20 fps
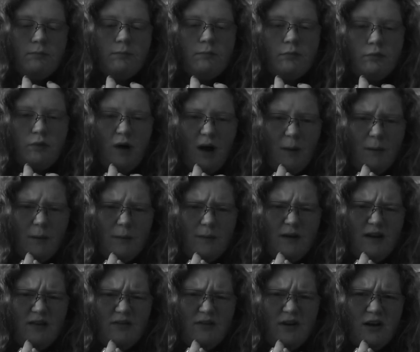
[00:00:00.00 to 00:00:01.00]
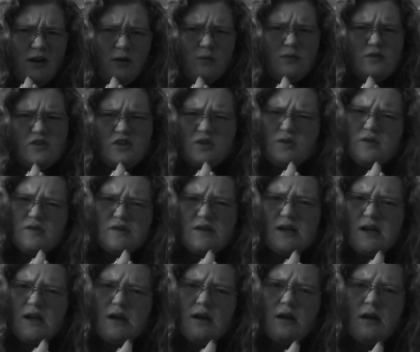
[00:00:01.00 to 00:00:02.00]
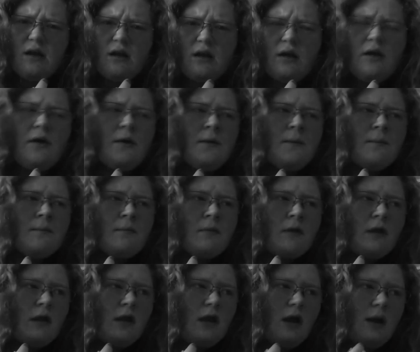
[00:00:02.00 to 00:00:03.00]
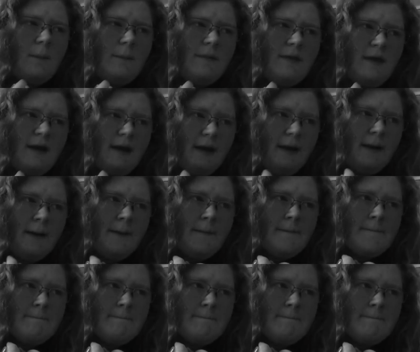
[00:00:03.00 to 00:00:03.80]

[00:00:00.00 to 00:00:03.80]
probably a video Tuesday, I'm thinking.